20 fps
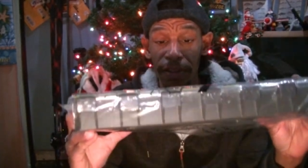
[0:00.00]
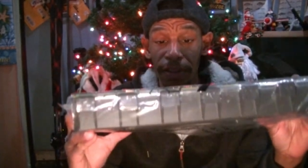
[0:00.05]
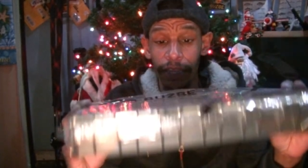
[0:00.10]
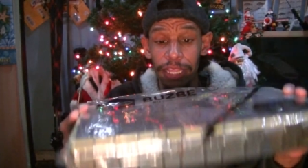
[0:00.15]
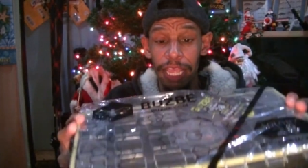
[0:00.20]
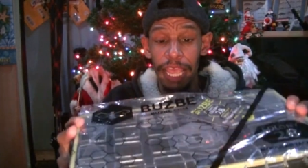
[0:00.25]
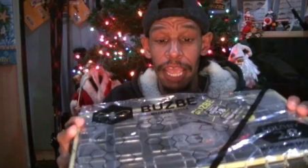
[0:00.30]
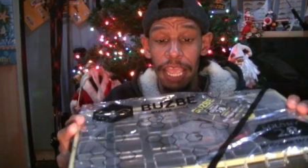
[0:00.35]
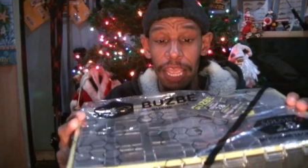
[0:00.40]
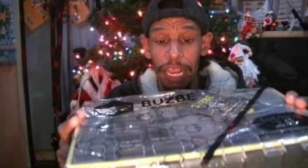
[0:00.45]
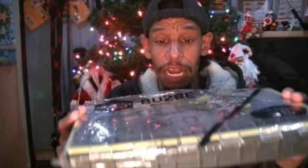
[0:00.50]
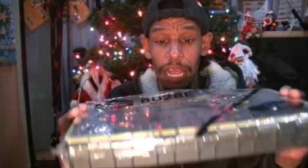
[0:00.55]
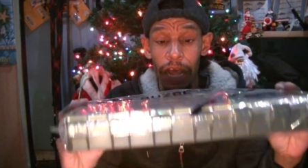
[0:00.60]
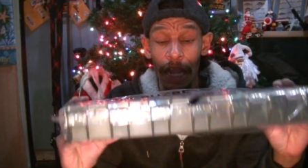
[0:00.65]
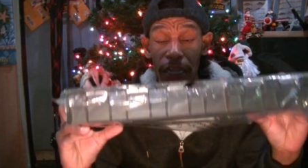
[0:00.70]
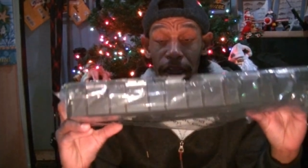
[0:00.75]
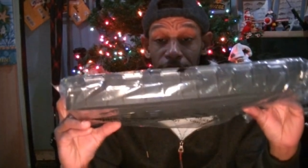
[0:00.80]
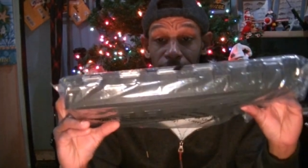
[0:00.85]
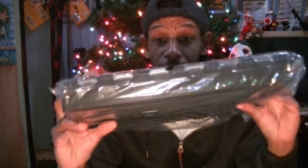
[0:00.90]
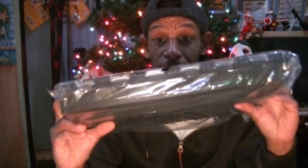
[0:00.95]
than
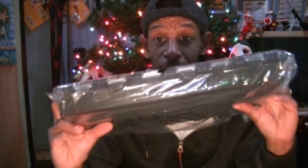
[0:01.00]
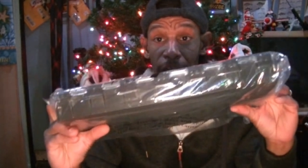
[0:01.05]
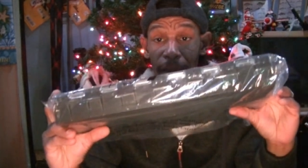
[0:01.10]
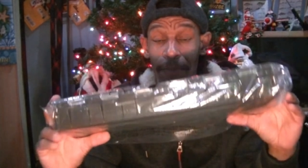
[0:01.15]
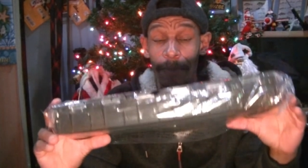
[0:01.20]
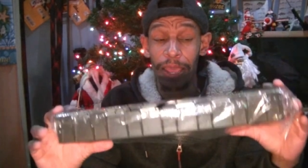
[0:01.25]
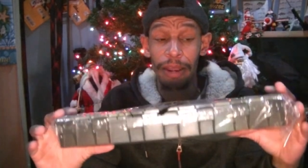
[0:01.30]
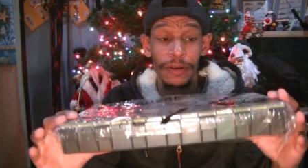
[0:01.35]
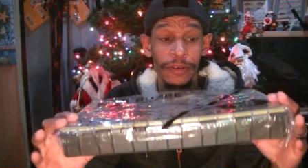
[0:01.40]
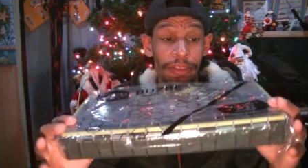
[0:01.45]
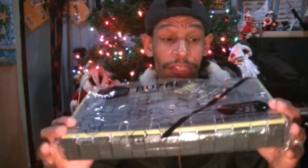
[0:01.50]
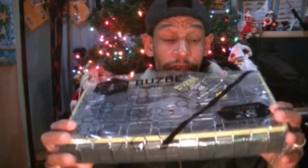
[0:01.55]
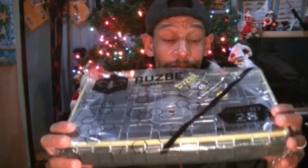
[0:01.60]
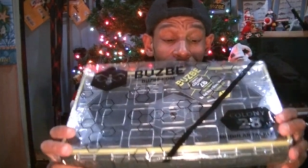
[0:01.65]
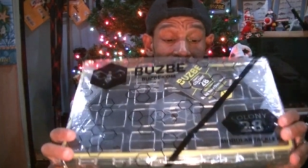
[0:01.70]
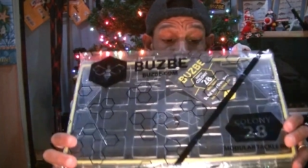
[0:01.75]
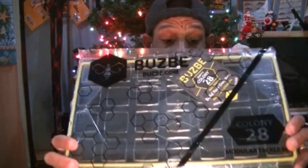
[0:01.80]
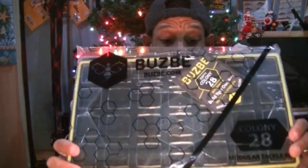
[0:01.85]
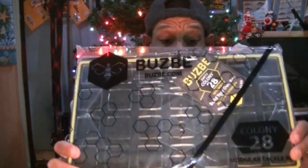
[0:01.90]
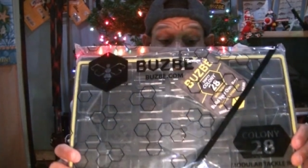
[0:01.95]
a lot, better
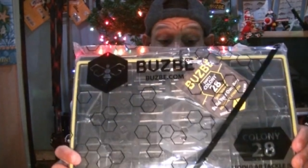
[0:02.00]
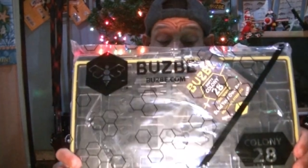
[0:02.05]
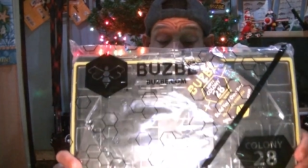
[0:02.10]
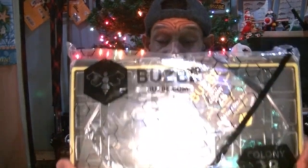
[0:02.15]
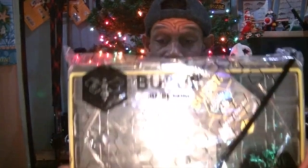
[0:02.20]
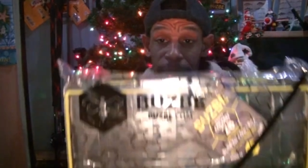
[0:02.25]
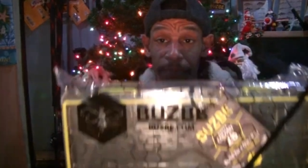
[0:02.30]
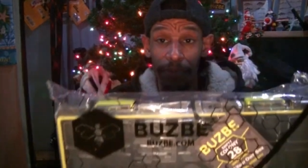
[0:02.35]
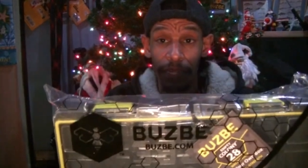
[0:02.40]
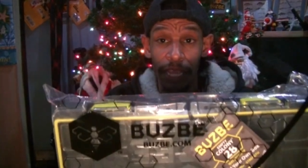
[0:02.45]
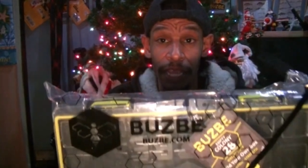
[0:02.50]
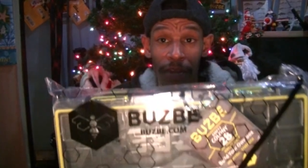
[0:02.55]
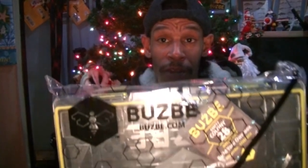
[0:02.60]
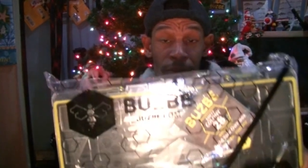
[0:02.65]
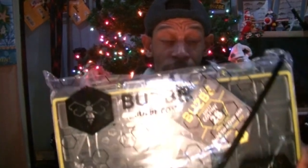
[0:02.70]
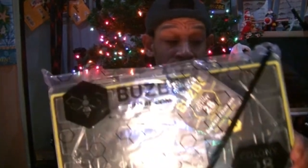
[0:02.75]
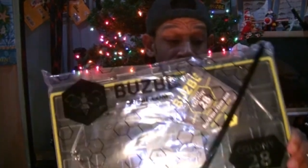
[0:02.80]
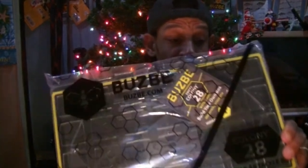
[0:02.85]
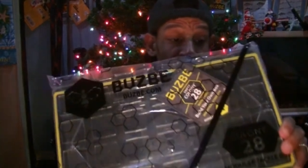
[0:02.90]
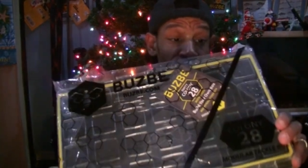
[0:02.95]
than, than a lot of the
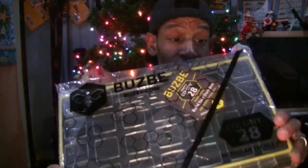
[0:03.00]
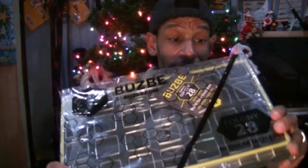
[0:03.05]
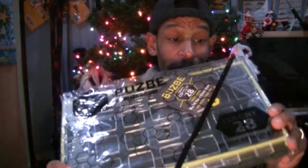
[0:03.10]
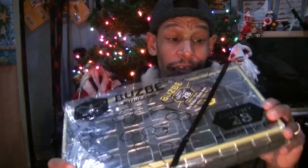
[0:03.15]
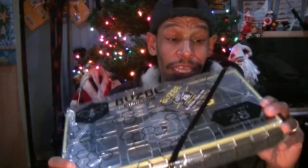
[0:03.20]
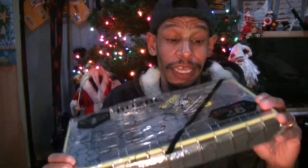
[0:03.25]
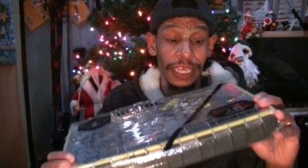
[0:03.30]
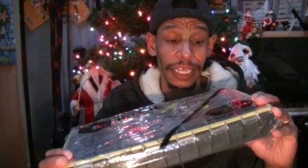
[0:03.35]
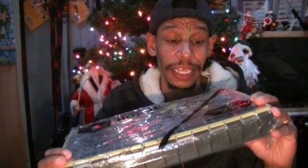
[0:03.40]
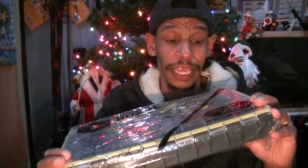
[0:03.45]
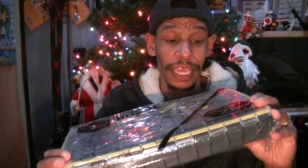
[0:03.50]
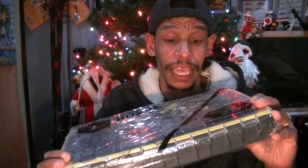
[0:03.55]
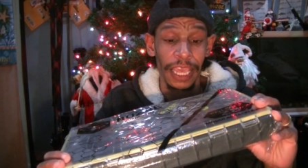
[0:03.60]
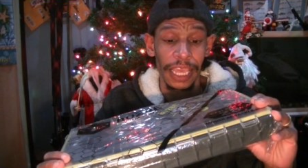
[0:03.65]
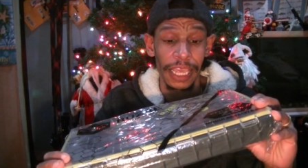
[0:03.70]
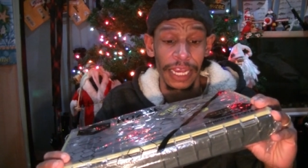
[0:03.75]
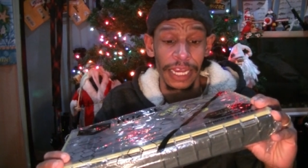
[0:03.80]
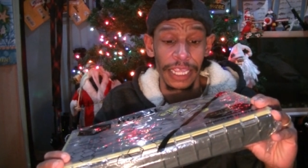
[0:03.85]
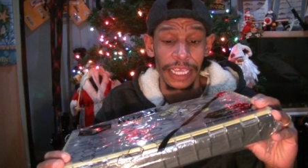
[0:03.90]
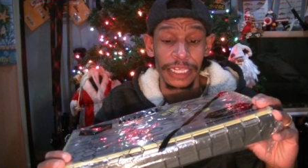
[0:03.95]
Planos,
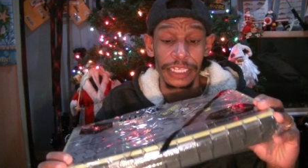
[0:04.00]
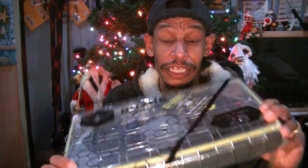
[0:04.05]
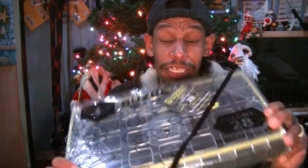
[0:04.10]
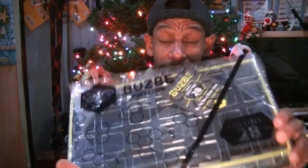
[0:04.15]
and in